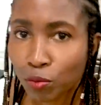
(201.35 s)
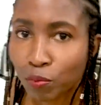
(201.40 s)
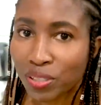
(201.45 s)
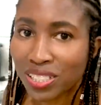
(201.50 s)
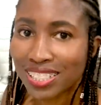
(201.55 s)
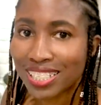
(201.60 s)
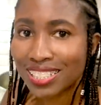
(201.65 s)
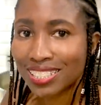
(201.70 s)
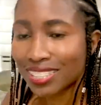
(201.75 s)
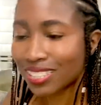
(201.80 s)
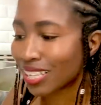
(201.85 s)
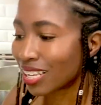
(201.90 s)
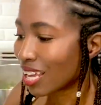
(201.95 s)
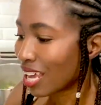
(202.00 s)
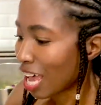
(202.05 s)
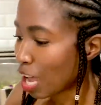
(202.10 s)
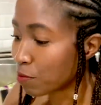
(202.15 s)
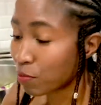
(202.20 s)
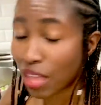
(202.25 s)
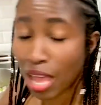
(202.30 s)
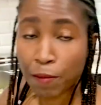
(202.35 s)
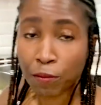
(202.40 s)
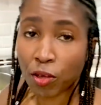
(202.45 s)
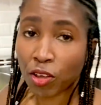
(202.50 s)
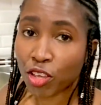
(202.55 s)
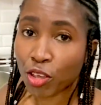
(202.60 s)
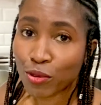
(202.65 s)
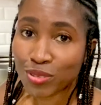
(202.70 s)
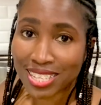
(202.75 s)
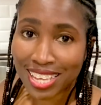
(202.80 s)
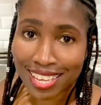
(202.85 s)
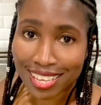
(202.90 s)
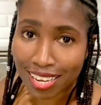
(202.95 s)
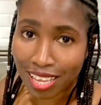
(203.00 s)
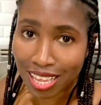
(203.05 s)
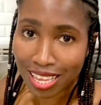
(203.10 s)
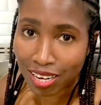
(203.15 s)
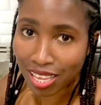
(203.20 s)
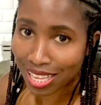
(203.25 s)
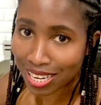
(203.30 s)
But this, I'm not using it
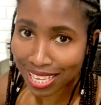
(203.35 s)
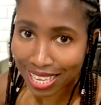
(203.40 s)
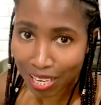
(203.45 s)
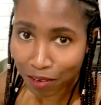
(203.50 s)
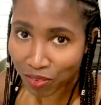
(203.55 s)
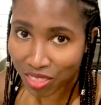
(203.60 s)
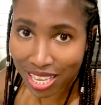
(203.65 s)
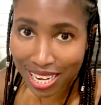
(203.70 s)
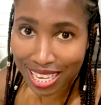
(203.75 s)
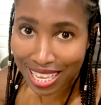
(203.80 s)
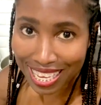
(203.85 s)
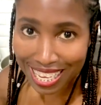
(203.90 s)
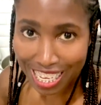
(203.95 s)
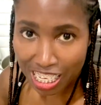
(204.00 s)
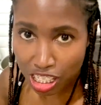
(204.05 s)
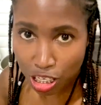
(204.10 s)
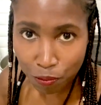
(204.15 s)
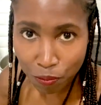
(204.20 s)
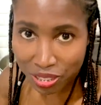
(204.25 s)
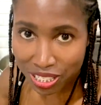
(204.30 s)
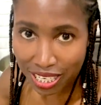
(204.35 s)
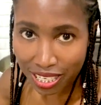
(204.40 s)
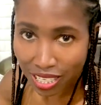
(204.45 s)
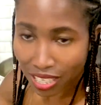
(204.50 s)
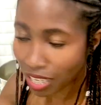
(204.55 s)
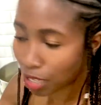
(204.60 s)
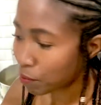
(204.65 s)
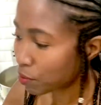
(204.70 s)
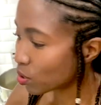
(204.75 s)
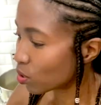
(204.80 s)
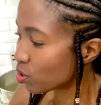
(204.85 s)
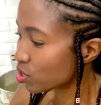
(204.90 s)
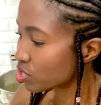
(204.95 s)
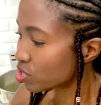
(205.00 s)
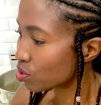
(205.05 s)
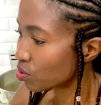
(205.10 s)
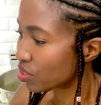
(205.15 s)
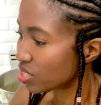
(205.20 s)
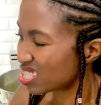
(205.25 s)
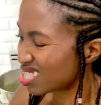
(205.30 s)
with any heat in particular, but
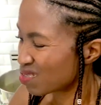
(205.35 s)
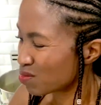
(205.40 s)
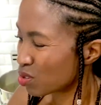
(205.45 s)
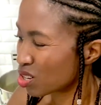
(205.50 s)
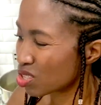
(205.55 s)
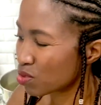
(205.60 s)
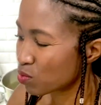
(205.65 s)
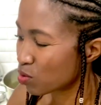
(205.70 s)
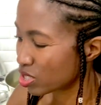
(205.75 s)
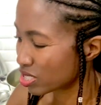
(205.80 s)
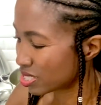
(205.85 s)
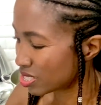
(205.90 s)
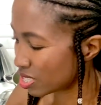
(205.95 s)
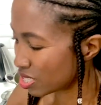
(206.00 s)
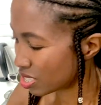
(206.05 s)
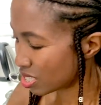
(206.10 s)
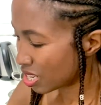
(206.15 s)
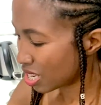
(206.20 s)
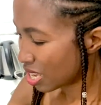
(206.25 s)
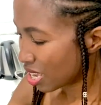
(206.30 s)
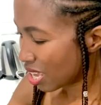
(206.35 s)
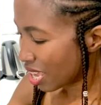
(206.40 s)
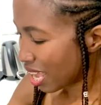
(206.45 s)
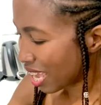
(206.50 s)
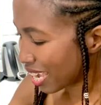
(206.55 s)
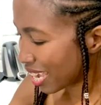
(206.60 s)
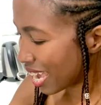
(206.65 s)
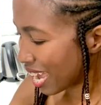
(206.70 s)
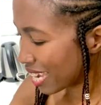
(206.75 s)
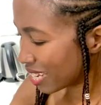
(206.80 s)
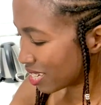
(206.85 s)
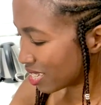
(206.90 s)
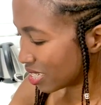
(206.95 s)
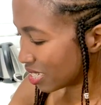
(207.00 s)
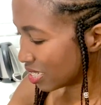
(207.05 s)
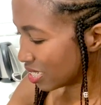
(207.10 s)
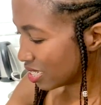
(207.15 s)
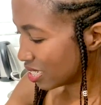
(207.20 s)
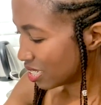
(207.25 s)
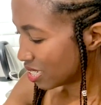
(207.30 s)
also this is one of the ones that I kind of
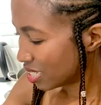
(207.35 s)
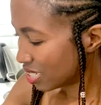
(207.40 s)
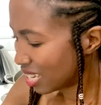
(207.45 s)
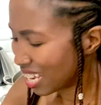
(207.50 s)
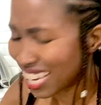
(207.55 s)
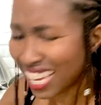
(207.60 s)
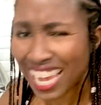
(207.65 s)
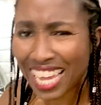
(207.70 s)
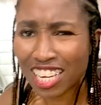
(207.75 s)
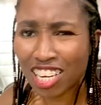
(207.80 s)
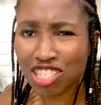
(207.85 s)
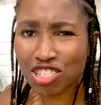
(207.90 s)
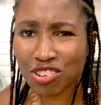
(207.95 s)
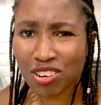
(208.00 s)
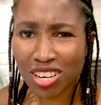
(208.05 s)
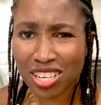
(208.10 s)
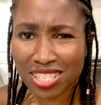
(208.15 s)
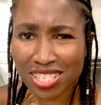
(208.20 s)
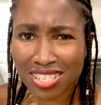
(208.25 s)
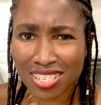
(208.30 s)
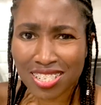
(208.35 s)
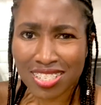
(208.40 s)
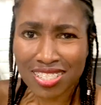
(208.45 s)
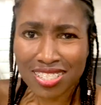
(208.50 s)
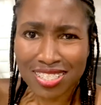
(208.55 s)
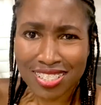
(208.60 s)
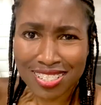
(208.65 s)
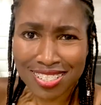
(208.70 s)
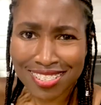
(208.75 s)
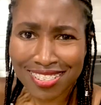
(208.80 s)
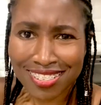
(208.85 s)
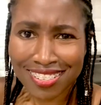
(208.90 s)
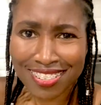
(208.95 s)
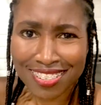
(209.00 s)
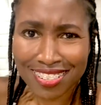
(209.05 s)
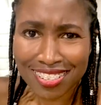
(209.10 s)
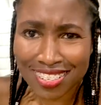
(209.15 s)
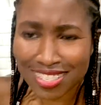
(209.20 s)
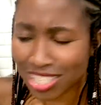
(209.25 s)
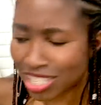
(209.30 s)
trust.
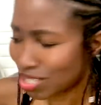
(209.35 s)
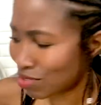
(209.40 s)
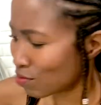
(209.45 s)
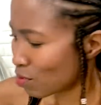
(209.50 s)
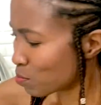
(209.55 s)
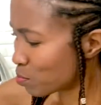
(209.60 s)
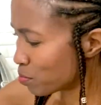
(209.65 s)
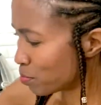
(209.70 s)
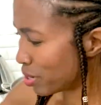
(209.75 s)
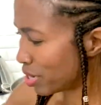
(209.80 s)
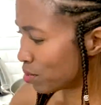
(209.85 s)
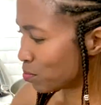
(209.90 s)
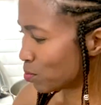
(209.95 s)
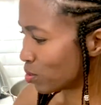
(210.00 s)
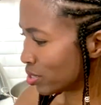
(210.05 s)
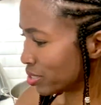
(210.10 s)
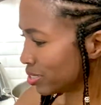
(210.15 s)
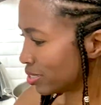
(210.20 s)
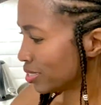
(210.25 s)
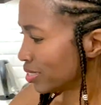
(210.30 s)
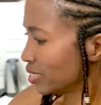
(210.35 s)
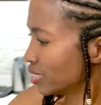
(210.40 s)
This is a Rubbermaid one.